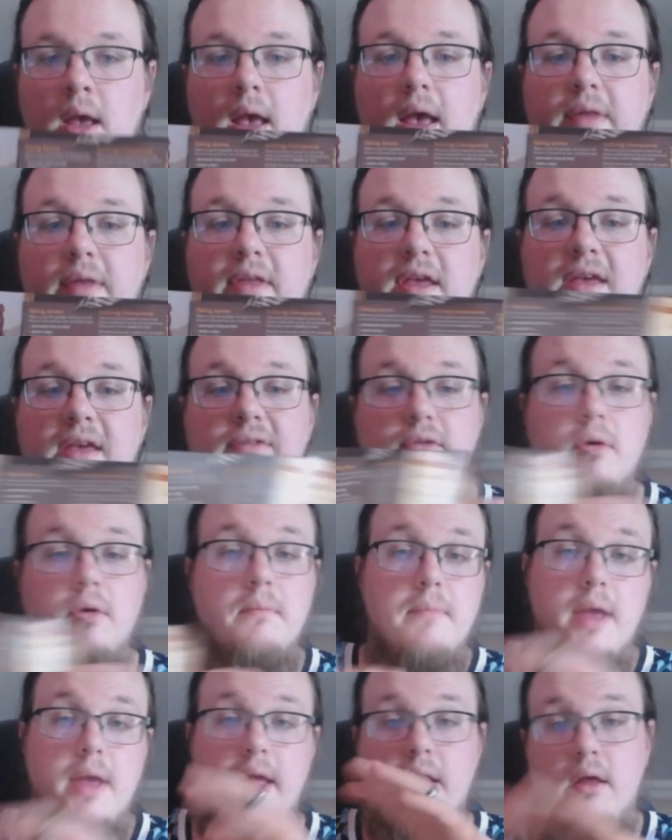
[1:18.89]
And they give you a
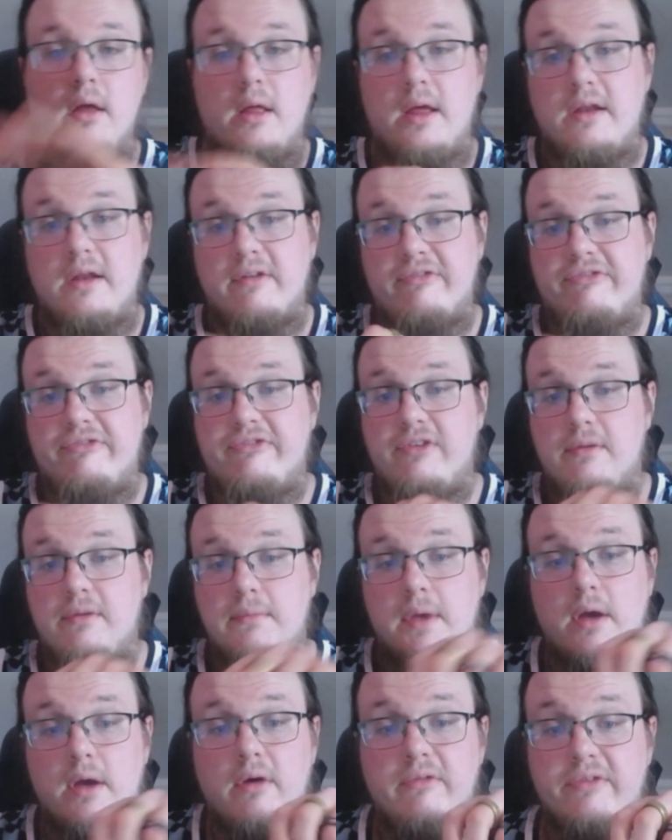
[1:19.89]
male and a
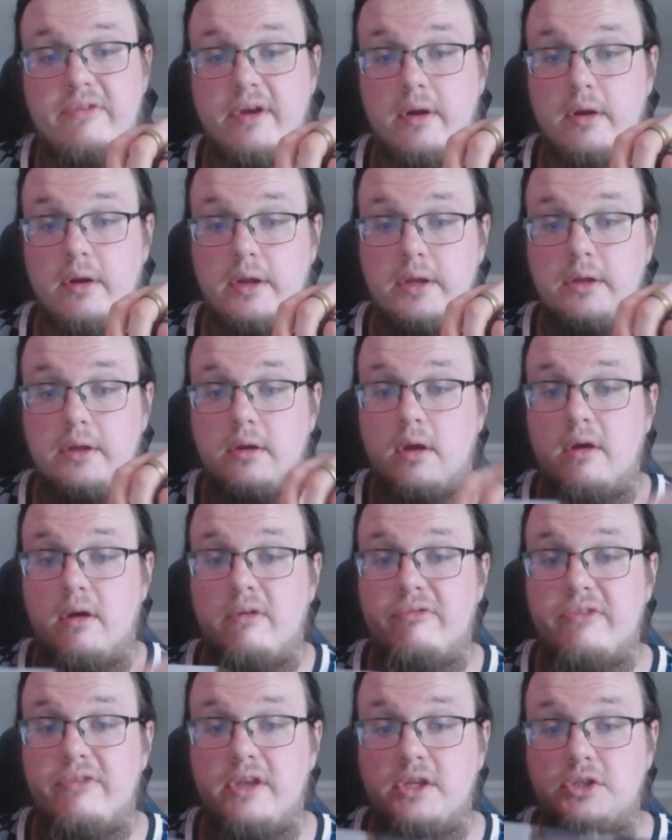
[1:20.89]
female variant
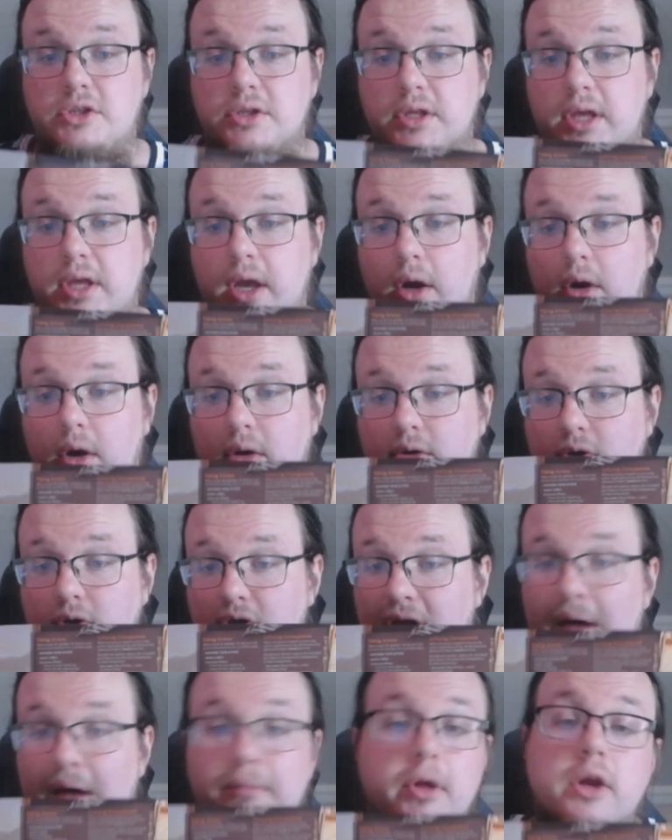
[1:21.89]
of each of the
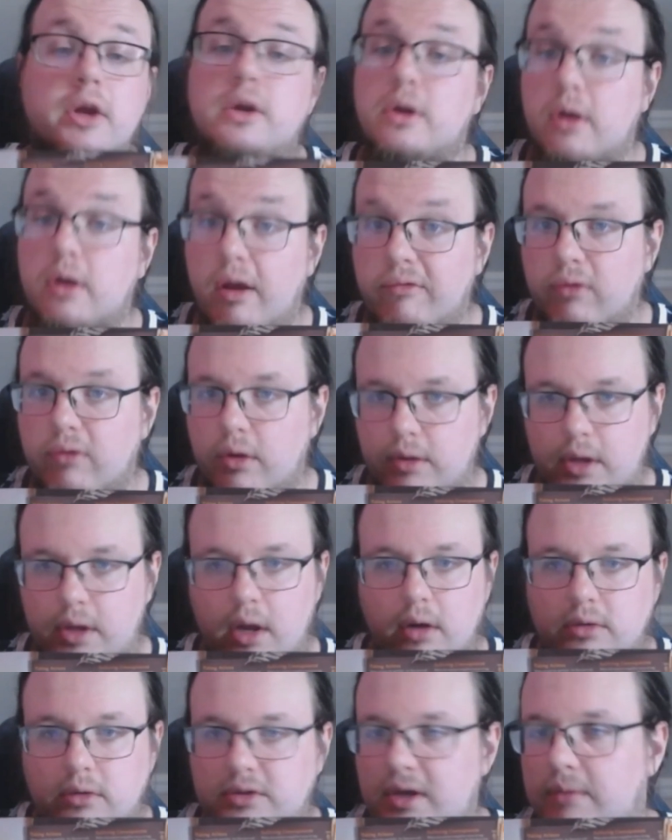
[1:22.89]
characters. I'm not going to cover all the
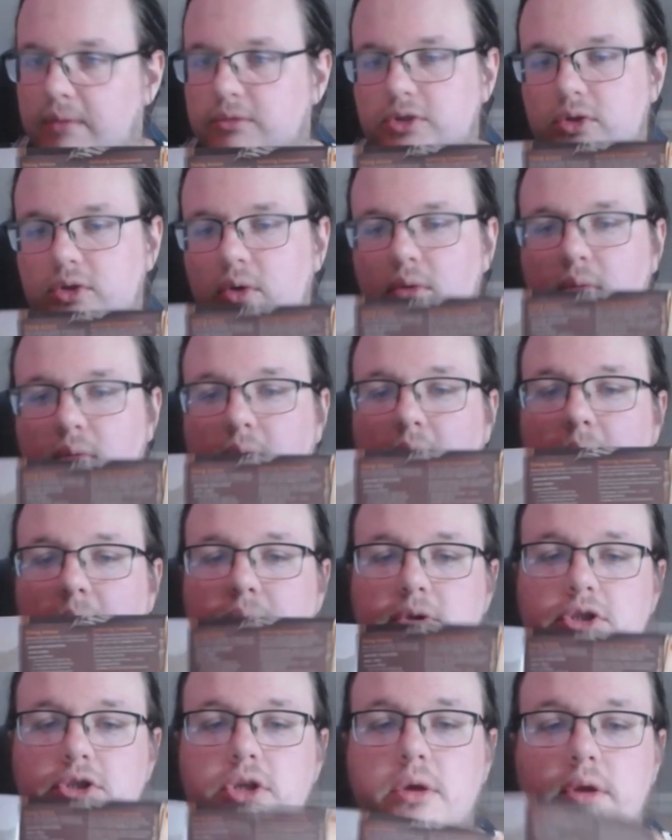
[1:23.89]
characters. I'm just holding one up
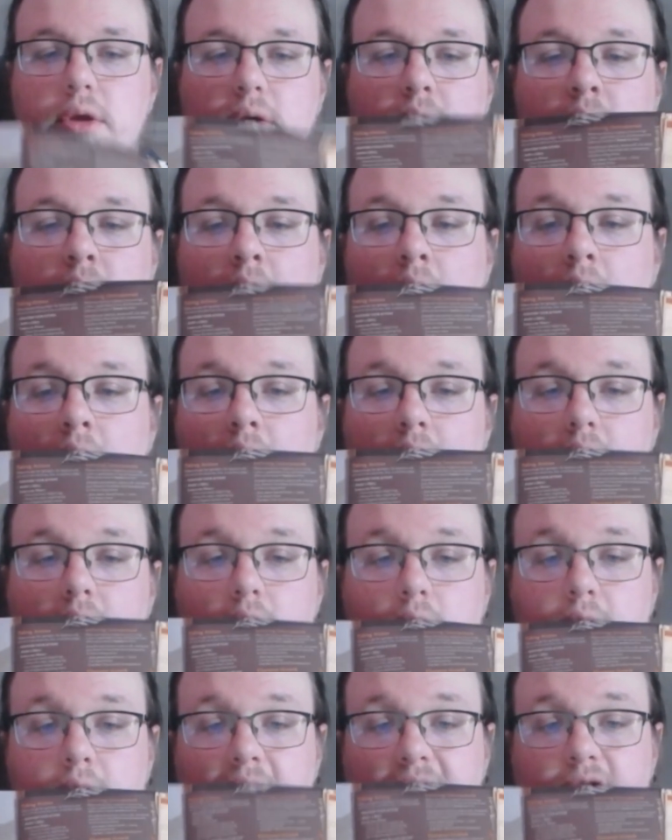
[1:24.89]
and show you. You
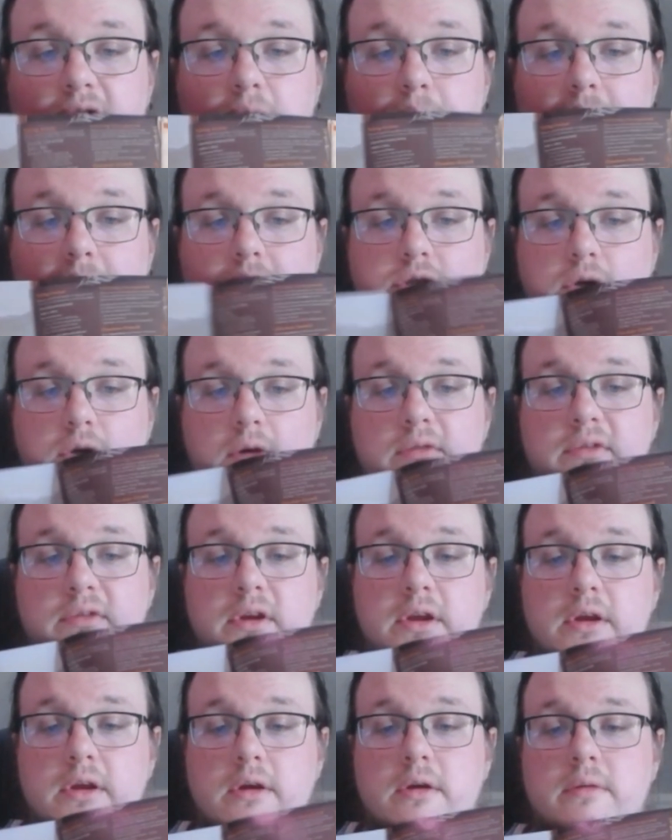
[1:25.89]
have your picture over
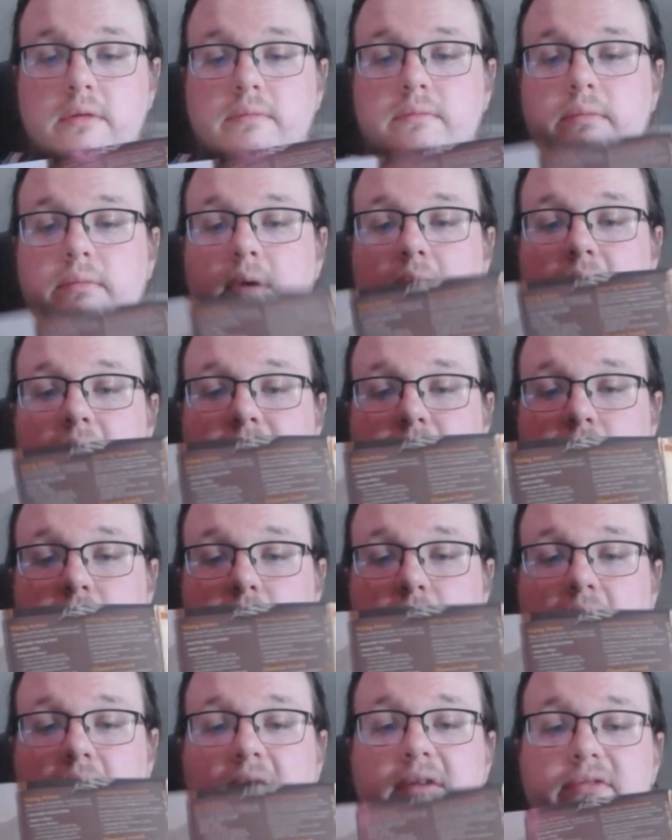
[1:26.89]
here, and then
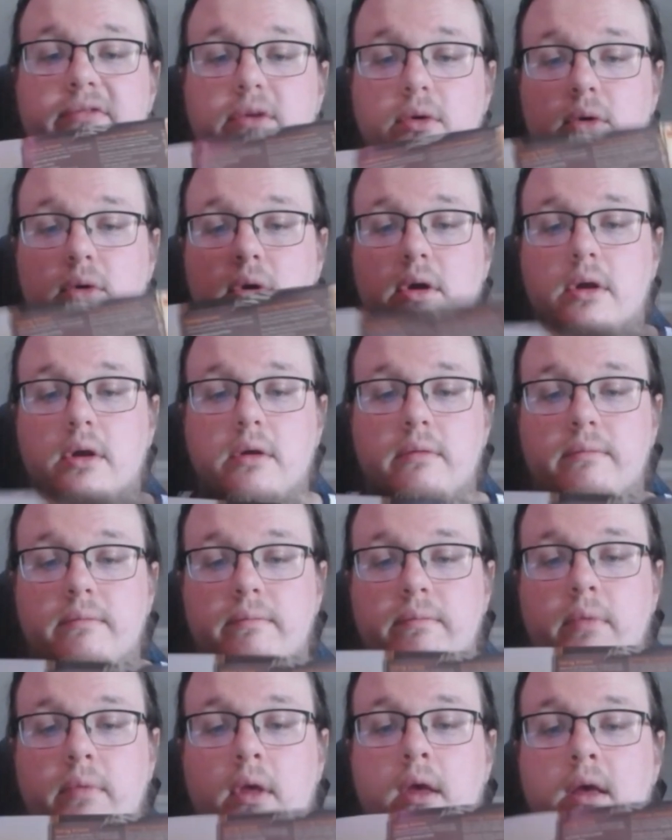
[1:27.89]
you have your
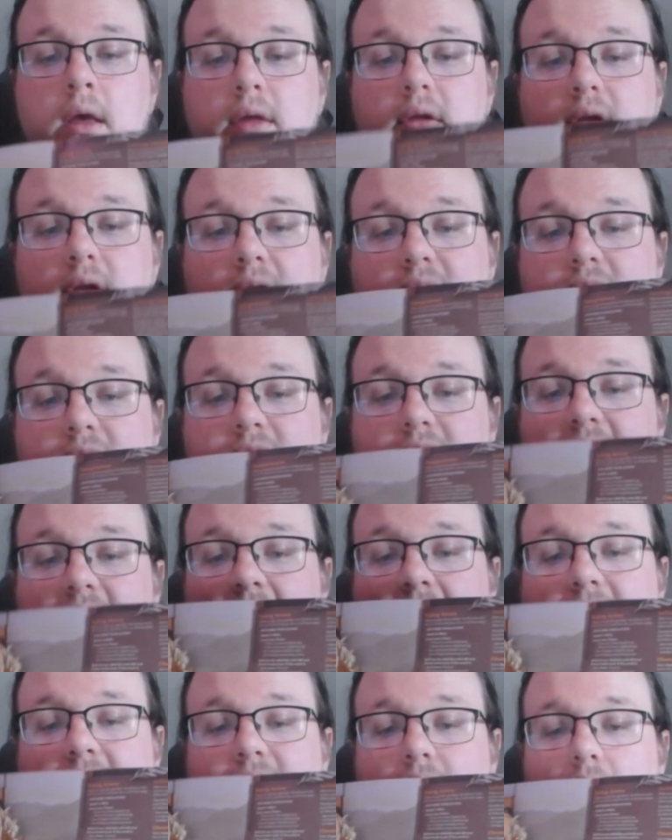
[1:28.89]

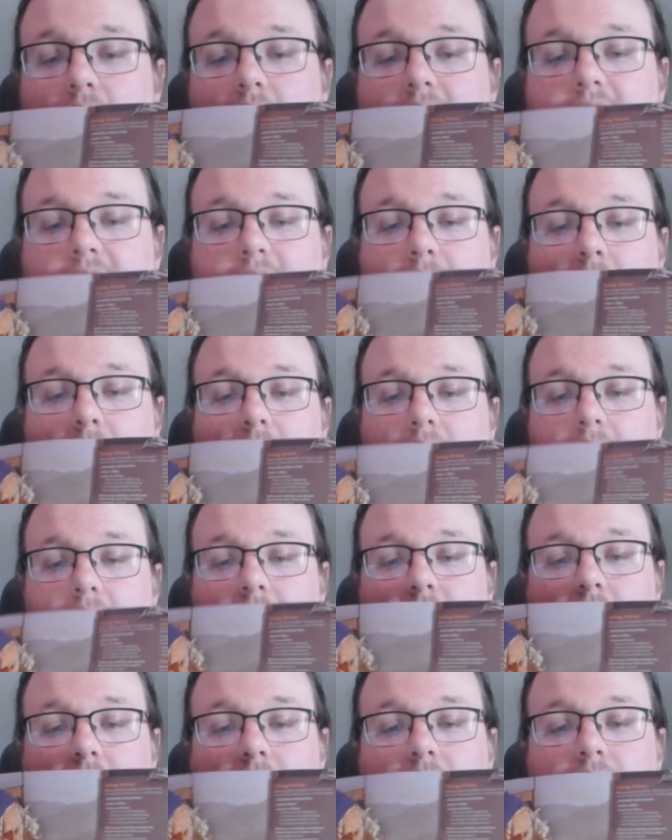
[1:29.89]
stats across the bottom
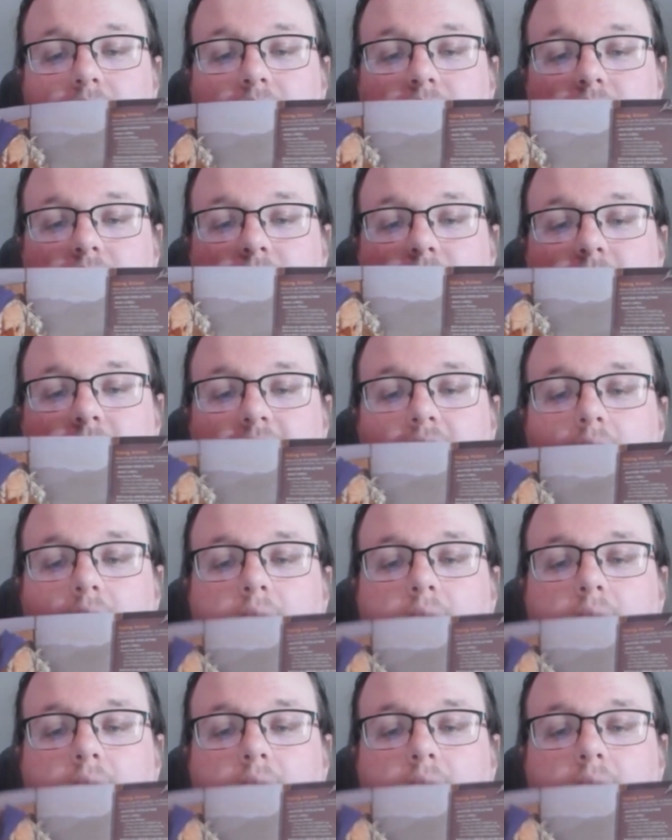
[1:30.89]
here. So